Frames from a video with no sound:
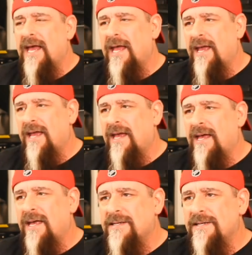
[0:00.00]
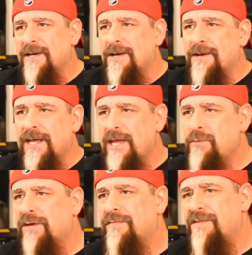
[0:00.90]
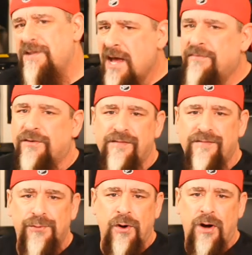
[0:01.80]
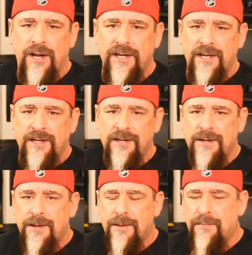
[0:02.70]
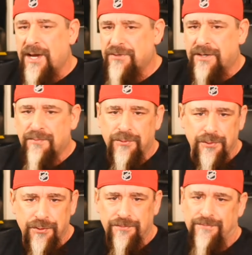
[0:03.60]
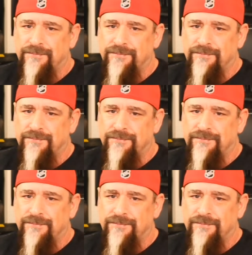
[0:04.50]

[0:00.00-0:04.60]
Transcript: And he would have never have brought in Patrick Maroon.